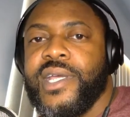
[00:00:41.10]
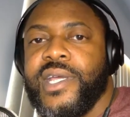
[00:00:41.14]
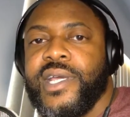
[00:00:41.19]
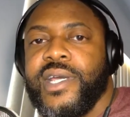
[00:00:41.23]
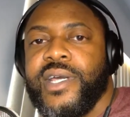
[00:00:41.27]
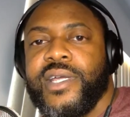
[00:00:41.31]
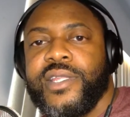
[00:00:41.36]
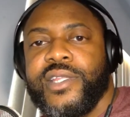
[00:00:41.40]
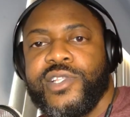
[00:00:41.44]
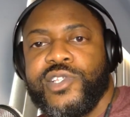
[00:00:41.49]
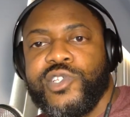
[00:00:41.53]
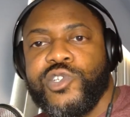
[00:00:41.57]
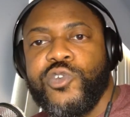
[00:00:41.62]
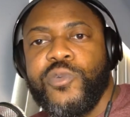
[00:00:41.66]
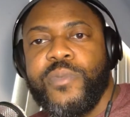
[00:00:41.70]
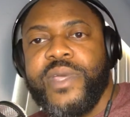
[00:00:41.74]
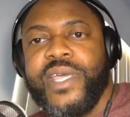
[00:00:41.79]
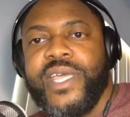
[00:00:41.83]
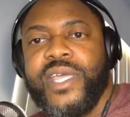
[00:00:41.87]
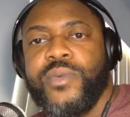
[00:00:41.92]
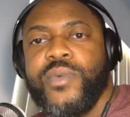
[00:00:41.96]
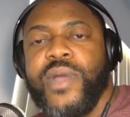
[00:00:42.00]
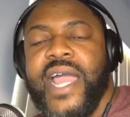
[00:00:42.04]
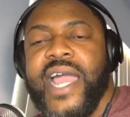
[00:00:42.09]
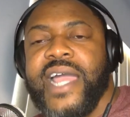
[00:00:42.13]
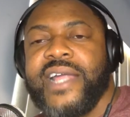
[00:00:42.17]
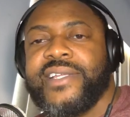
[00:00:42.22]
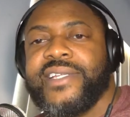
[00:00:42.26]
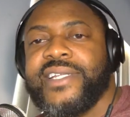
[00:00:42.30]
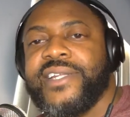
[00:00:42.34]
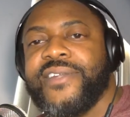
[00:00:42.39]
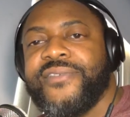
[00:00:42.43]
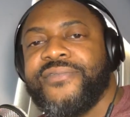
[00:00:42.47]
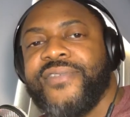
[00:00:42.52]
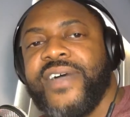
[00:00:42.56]
Uh, the two men were
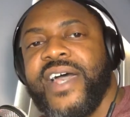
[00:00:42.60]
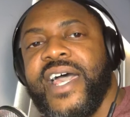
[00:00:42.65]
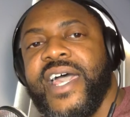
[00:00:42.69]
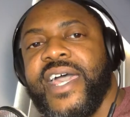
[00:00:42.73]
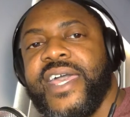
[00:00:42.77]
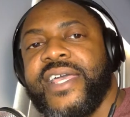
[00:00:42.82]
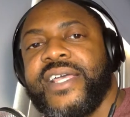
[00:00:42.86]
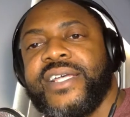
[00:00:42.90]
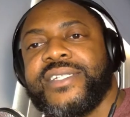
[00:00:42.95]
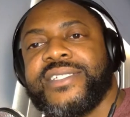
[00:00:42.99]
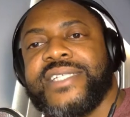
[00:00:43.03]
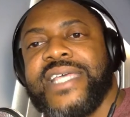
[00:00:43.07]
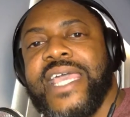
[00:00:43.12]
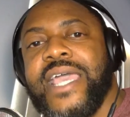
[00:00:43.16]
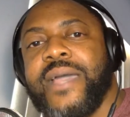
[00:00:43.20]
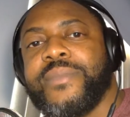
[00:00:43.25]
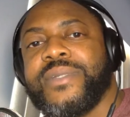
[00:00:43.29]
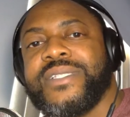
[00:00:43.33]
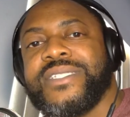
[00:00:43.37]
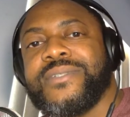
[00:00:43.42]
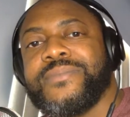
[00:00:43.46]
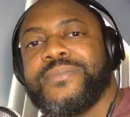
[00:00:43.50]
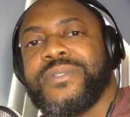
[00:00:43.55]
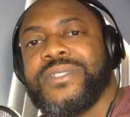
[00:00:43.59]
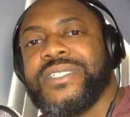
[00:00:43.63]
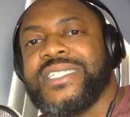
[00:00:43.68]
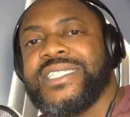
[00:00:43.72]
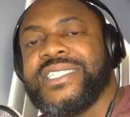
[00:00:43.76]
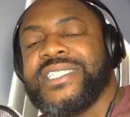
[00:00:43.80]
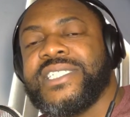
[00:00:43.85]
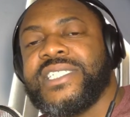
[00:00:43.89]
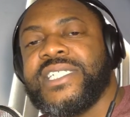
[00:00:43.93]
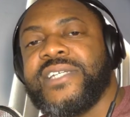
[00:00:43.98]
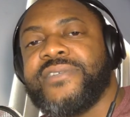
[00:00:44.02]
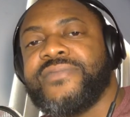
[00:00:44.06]
identified as Hamilton
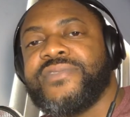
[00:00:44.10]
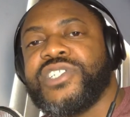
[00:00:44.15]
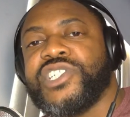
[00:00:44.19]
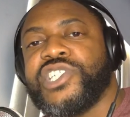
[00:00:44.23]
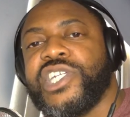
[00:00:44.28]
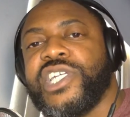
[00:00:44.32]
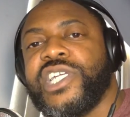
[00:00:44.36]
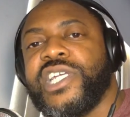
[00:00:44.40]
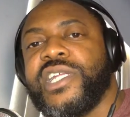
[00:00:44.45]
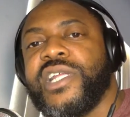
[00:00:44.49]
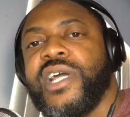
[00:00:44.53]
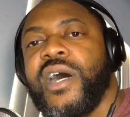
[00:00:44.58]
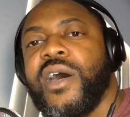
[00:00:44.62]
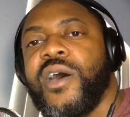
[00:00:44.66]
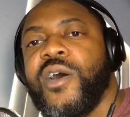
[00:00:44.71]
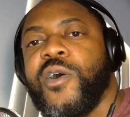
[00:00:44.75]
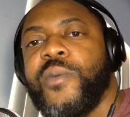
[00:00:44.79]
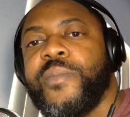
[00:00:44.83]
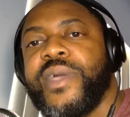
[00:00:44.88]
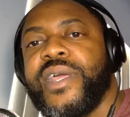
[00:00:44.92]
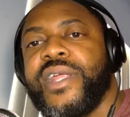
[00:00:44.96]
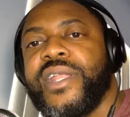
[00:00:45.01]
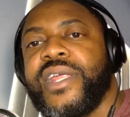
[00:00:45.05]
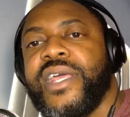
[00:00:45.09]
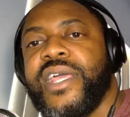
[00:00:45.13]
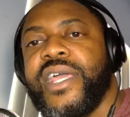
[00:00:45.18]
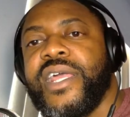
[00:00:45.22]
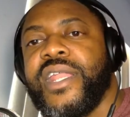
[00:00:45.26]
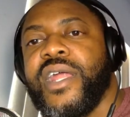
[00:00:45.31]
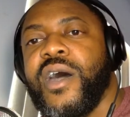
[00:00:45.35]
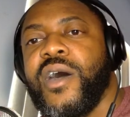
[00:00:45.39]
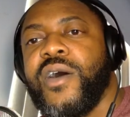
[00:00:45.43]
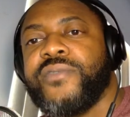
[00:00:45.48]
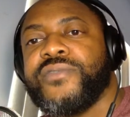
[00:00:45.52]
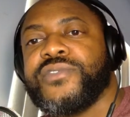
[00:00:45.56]
Police Chief Gene Allman
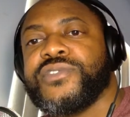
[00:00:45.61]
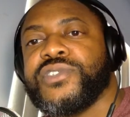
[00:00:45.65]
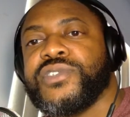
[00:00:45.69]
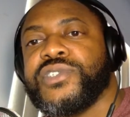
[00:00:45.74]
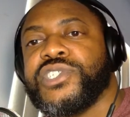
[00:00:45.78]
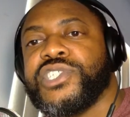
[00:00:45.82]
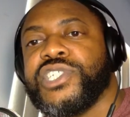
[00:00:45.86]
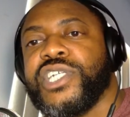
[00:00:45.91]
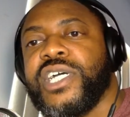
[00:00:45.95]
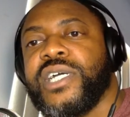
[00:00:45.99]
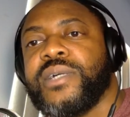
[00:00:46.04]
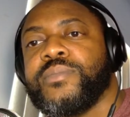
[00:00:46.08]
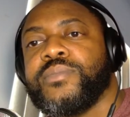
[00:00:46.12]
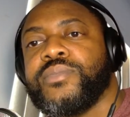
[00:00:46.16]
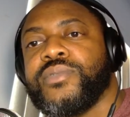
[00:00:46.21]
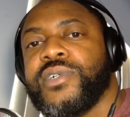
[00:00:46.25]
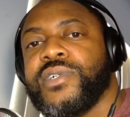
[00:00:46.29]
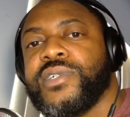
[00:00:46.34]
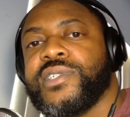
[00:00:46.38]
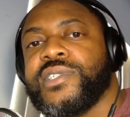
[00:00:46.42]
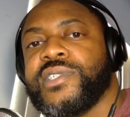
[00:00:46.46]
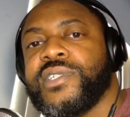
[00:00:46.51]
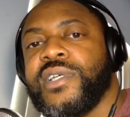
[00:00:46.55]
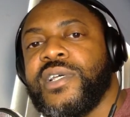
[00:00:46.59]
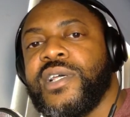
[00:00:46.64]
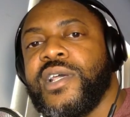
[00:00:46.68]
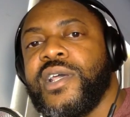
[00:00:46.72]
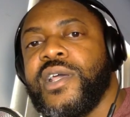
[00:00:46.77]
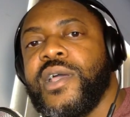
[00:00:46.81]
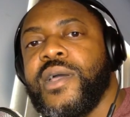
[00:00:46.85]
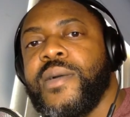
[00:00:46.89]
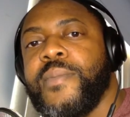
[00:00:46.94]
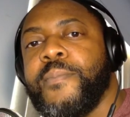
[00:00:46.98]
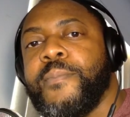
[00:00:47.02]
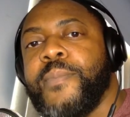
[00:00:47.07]
and Officer John Brooks.
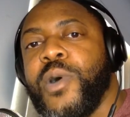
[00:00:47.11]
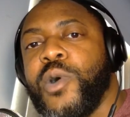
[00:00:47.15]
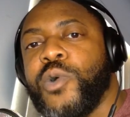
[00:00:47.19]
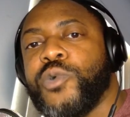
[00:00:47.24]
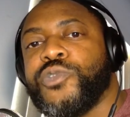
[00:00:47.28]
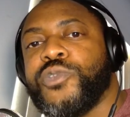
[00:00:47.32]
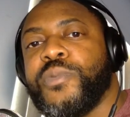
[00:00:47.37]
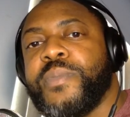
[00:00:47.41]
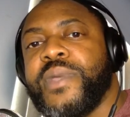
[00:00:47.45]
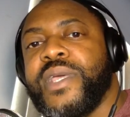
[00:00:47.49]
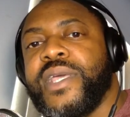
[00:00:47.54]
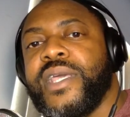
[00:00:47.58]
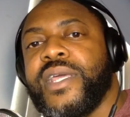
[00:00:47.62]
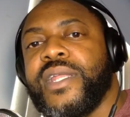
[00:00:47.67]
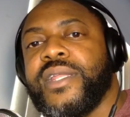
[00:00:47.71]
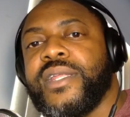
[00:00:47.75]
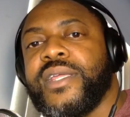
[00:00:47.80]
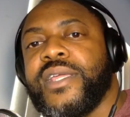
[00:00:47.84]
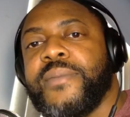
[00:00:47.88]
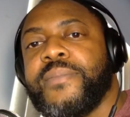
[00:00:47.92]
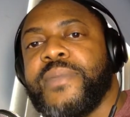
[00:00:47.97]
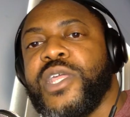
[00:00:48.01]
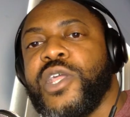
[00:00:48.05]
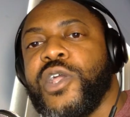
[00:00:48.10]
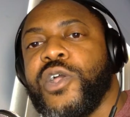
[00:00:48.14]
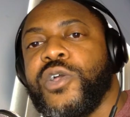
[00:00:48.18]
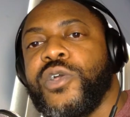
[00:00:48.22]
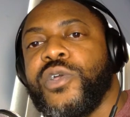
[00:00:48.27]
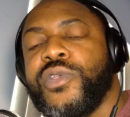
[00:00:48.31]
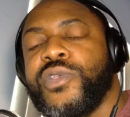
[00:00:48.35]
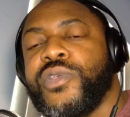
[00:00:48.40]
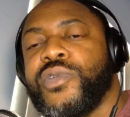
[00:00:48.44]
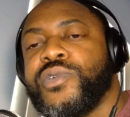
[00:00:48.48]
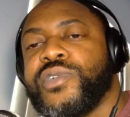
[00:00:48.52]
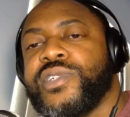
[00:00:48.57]
Both men can be
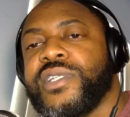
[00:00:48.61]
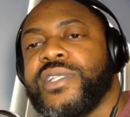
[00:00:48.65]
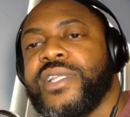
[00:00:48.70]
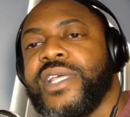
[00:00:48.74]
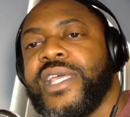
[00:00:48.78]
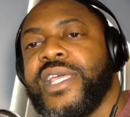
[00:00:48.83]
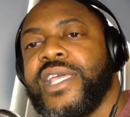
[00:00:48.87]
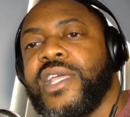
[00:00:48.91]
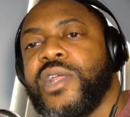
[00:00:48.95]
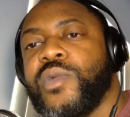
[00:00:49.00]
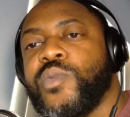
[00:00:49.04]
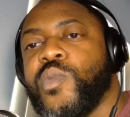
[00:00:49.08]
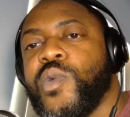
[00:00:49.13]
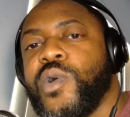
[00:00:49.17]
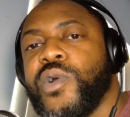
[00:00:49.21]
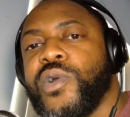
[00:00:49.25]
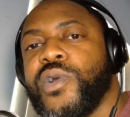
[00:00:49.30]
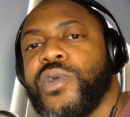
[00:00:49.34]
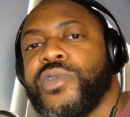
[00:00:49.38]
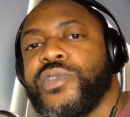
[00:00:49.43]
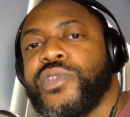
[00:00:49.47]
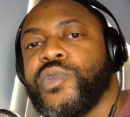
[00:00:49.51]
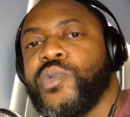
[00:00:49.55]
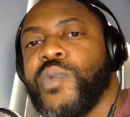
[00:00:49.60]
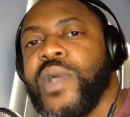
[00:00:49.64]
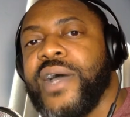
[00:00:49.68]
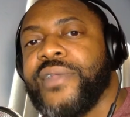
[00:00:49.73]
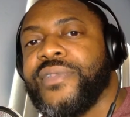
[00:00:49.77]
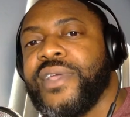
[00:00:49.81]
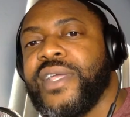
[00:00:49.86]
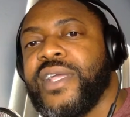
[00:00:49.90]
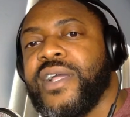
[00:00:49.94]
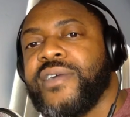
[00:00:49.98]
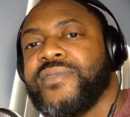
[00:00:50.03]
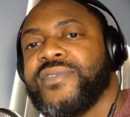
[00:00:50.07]
heard using the N-word throughout
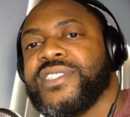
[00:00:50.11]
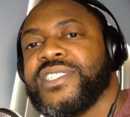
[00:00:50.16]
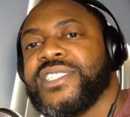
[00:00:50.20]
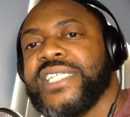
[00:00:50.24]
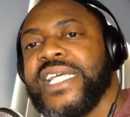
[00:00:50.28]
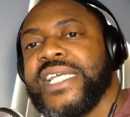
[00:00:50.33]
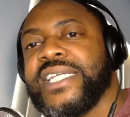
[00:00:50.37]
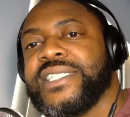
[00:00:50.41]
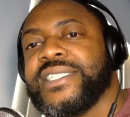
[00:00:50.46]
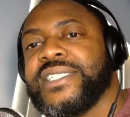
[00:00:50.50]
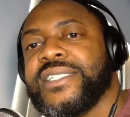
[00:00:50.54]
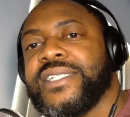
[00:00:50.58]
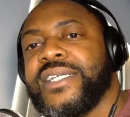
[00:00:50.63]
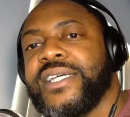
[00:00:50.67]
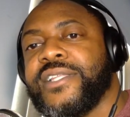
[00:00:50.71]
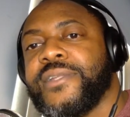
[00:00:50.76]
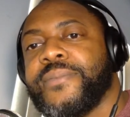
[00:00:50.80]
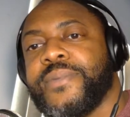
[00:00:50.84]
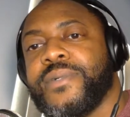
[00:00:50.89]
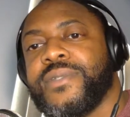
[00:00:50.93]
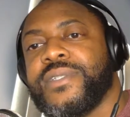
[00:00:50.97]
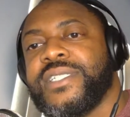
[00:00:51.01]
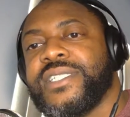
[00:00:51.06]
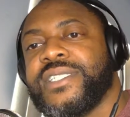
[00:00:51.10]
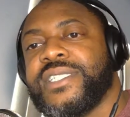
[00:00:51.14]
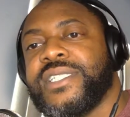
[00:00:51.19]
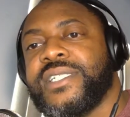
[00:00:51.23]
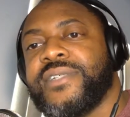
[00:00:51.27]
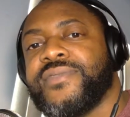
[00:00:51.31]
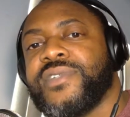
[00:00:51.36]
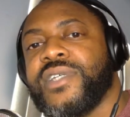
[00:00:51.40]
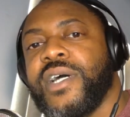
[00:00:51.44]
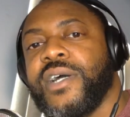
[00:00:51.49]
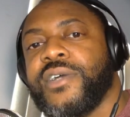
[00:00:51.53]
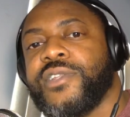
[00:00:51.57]
the conversation, and the police
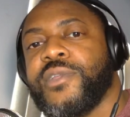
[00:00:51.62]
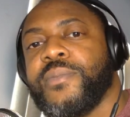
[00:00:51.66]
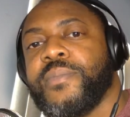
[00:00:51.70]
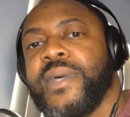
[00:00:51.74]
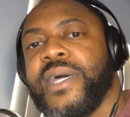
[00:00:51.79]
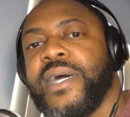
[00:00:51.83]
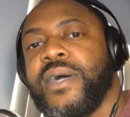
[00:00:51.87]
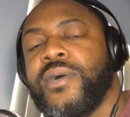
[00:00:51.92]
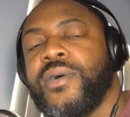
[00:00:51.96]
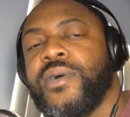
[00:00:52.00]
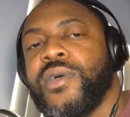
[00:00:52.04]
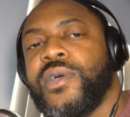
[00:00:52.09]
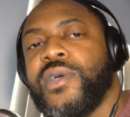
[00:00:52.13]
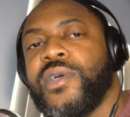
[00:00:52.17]
chief talked about